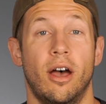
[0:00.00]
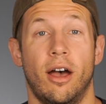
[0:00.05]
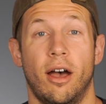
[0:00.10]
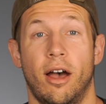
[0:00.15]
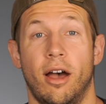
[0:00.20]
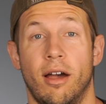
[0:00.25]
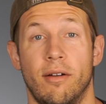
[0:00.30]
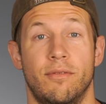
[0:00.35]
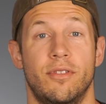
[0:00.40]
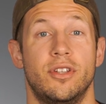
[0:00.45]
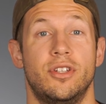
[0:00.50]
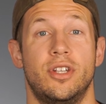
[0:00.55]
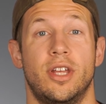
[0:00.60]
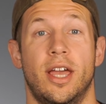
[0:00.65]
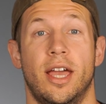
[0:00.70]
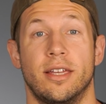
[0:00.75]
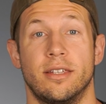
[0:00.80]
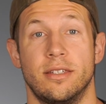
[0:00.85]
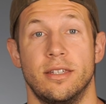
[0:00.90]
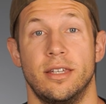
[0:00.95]
of the
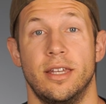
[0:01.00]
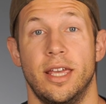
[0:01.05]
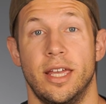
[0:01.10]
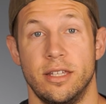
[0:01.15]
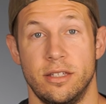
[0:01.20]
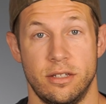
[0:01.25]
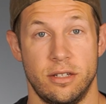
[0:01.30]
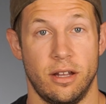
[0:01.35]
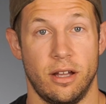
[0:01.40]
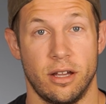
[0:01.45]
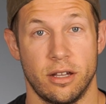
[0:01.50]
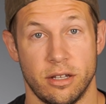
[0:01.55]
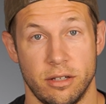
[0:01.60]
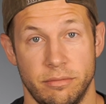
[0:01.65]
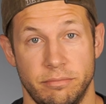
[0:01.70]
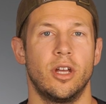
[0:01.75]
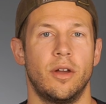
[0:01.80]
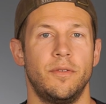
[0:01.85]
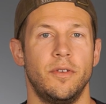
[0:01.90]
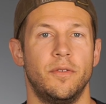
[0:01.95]
Jackson headstock.
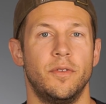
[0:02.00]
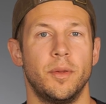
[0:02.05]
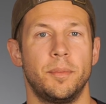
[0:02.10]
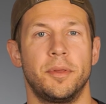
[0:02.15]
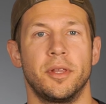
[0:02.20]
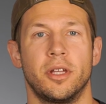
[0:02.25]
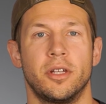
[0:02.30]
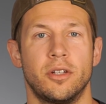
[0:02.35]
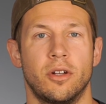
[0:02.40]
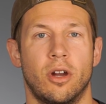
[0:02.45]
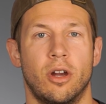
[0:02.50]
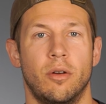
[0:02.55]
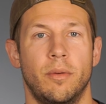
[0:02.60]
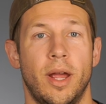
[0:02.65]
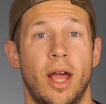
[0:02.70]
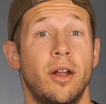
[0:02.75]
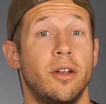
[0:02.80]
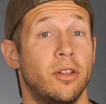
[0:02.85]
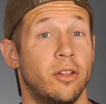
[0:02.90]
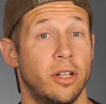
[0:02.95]
Now, if you flip the guitar
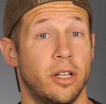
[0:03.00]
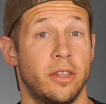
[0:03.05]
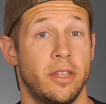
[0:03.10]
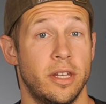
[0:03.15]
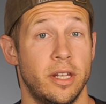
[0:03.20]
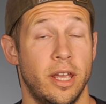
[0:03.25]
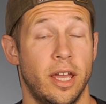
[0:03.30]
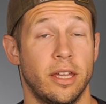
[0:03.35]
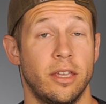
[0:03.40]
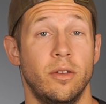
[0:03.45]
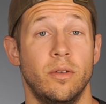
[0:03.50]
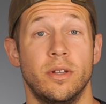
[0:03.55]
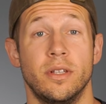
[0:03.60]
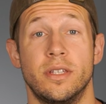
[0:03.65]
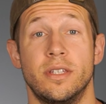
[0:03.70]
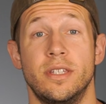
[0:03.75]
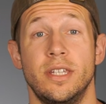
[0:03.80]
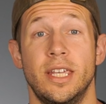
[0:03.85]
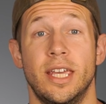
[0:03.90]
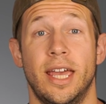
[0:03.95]
around and look at the neck, you can
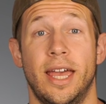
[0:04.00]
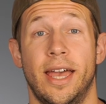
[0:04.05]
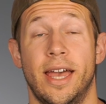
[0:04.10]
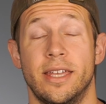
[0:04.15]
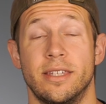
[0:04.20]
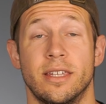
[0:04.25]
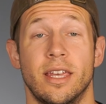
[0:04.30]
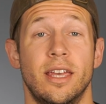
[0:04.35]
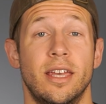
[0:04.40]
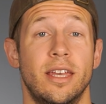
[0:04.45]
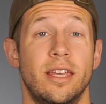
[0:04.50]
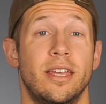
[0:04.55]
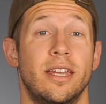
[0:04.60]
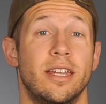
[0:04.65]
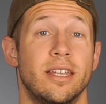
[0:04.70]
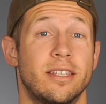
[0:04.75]
see it has an